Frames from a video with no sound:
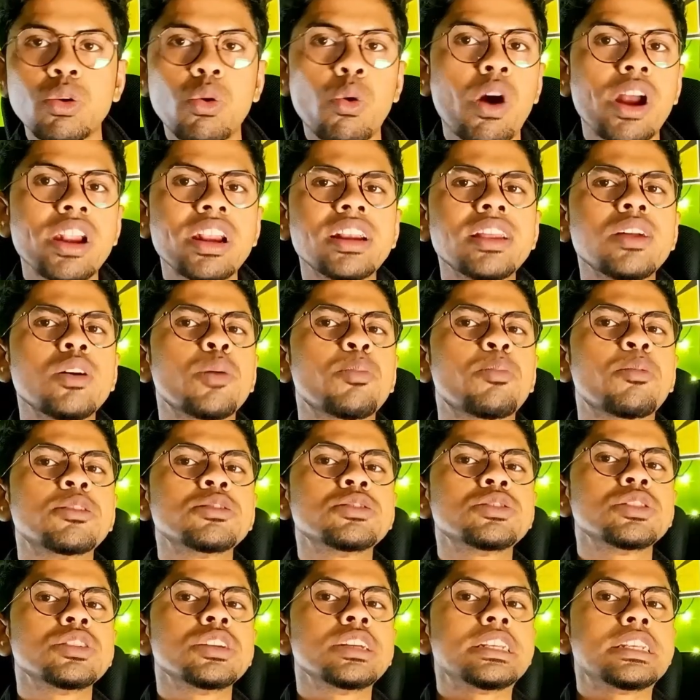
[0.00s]
So what are the
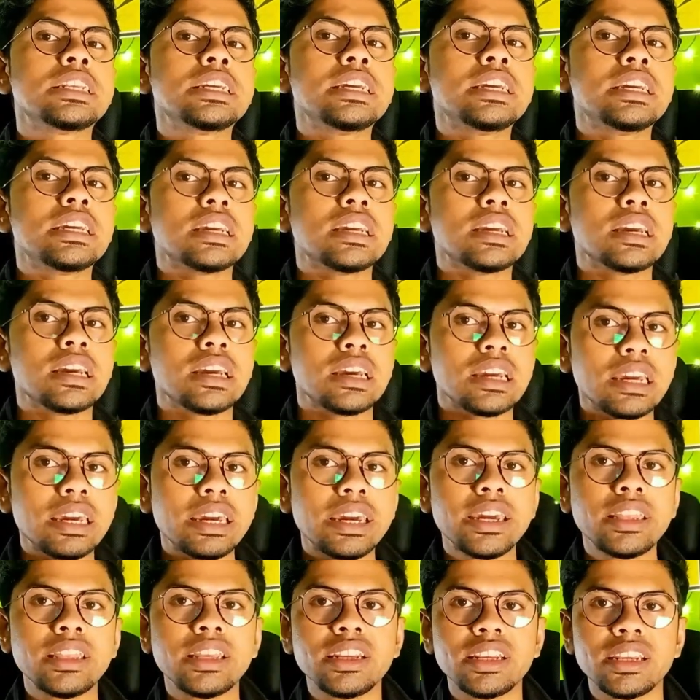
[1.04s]
opportunity
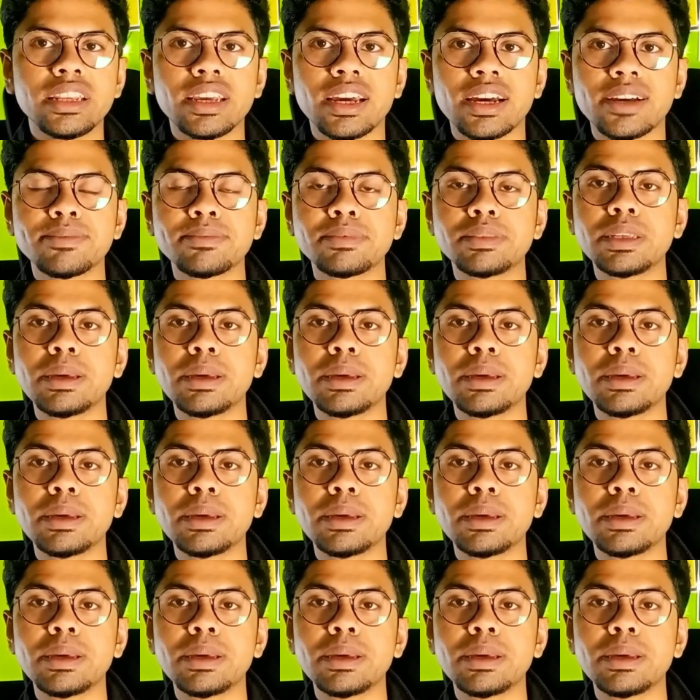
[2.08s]
in India?